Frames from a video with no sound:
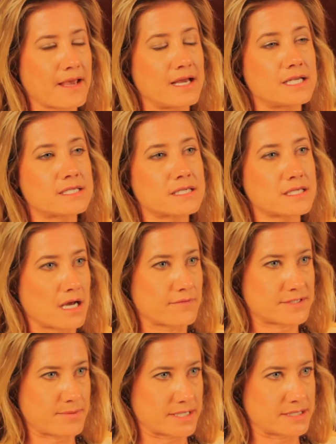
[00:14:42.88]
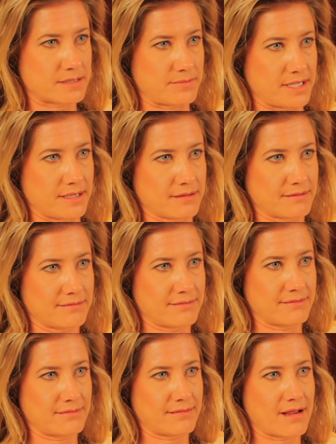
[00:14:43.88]
It is a tough space to be in,
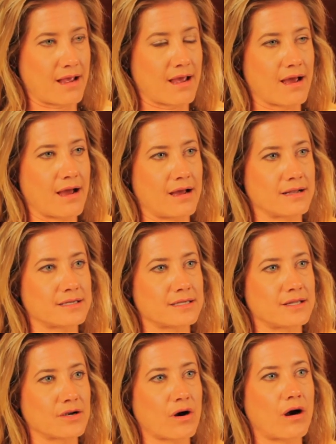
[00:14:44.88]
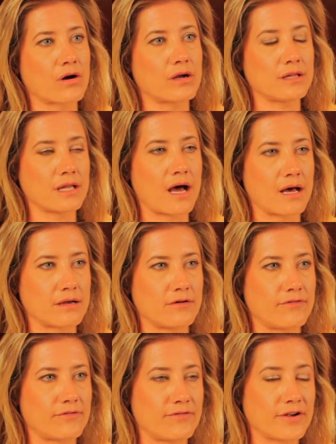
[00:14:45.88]
and there are a lot
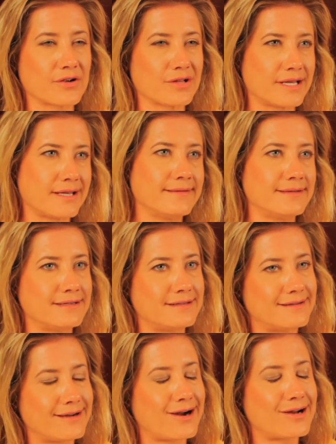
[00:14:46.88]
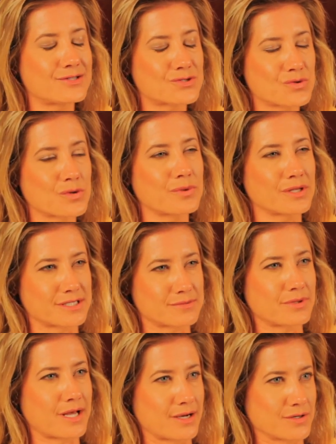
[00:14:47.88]
of fairly unscrupulous
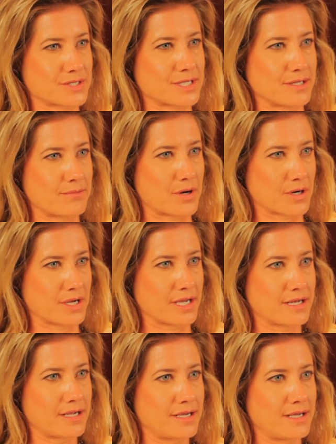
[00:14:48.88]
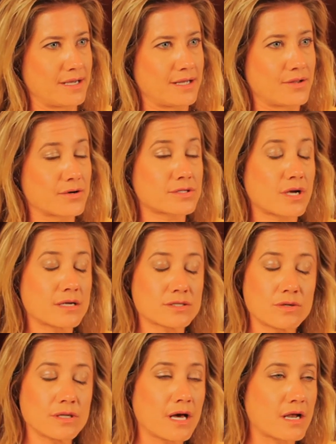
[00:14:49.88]
players in the market. There's
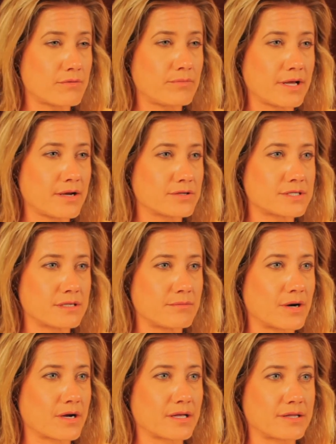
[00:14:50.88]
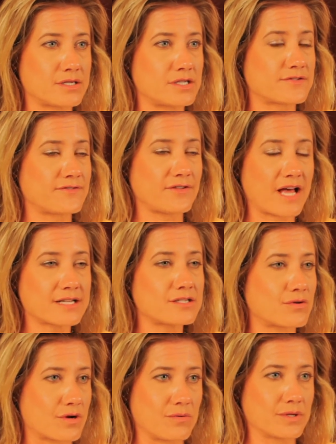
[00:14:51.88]
also a lot of players in the market that just flat
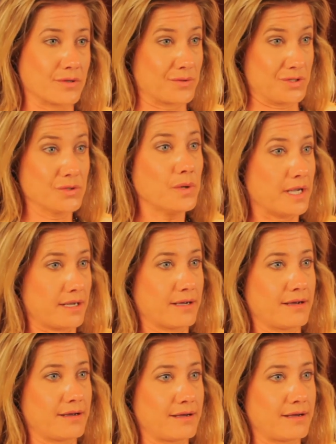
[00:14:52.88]
don't know what they're doing.